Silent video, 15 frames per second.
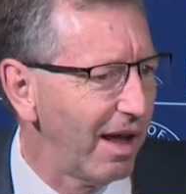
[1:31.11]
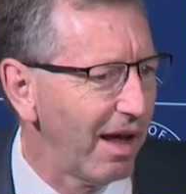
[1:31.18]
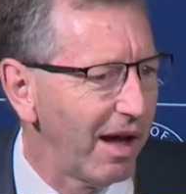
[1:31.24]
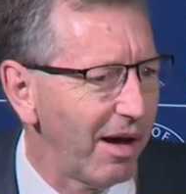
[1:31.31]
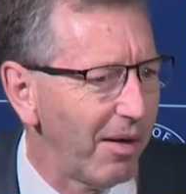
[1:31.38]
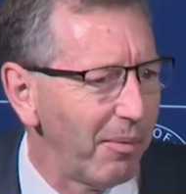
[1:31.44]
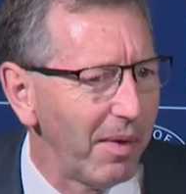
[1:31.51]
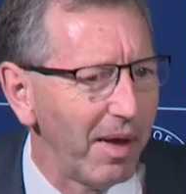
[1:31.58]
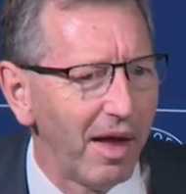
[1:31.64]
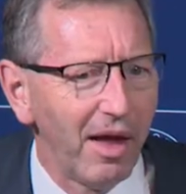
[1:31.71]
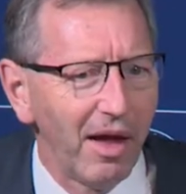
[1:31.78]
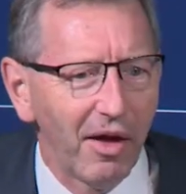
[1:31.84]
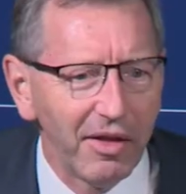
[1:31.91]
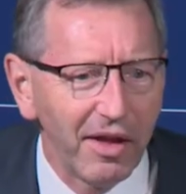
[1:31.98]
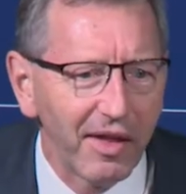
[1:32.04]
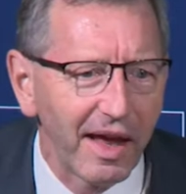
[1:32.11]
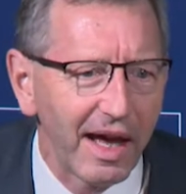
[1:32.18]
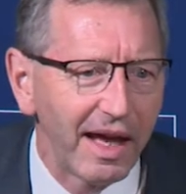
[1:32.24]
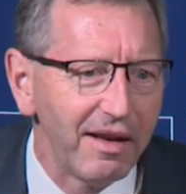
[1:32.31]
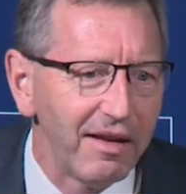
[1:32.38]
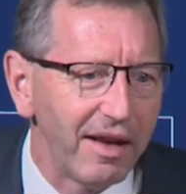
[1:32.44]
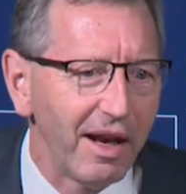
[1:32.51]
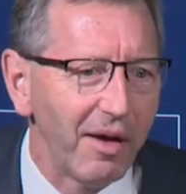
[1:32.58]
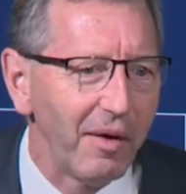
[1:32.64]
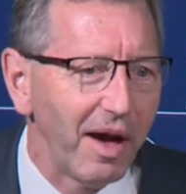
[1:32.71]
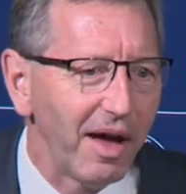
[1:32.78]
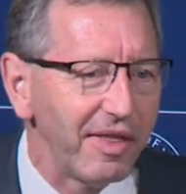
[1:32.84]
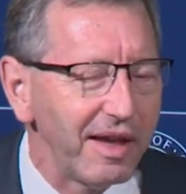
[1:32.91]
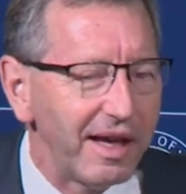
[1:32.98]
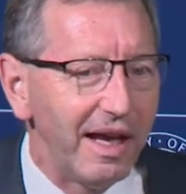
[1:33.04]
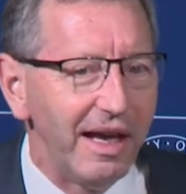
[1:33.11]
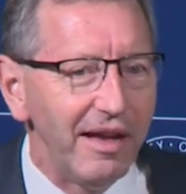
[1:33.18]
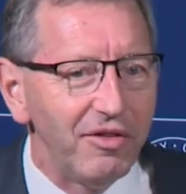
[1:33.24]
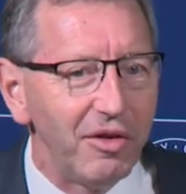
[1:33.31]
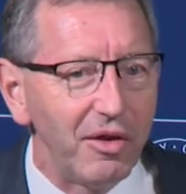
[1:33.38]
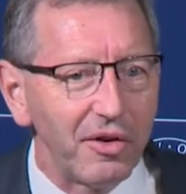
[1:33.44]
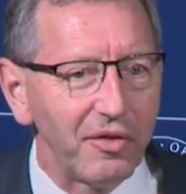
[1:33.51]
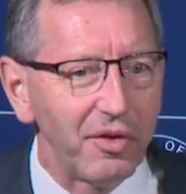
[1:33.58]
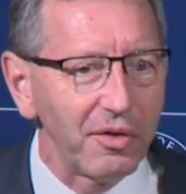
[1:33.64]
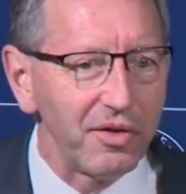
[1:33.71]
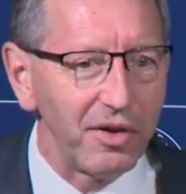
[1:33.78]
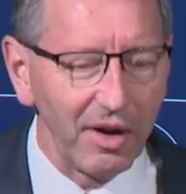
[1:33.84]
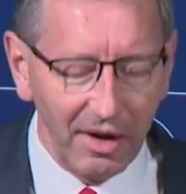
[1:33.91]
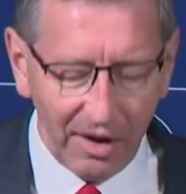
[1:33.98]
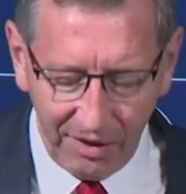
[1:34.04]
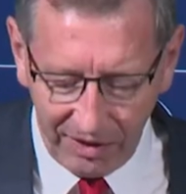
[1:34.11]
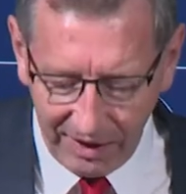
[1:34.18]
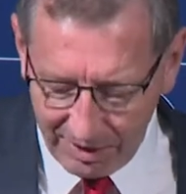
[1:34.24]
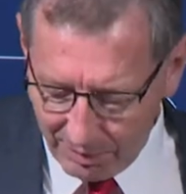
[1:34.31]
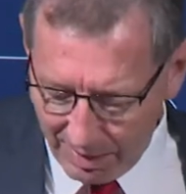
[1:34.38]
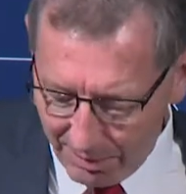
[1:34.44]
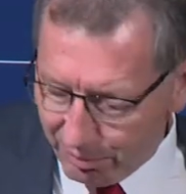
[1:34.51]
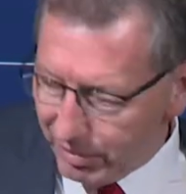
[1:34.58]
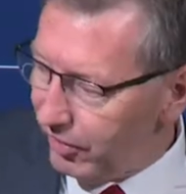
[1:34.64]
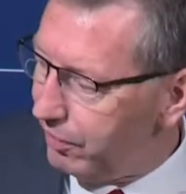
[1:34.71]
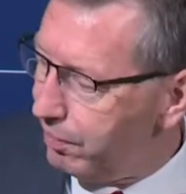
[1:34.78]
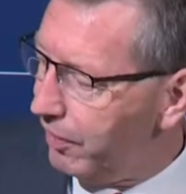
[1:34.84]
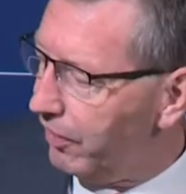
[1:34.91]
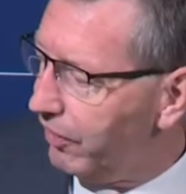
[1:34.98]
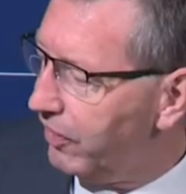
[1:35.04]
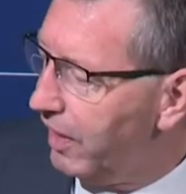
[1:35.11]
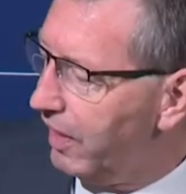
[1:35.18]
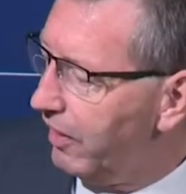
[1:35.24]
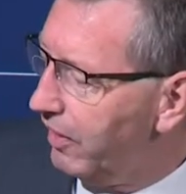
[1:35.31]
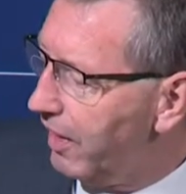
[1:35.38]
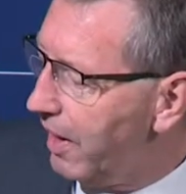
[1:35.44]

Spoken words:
On the other hand, you know, I think it is useful to think about principles, and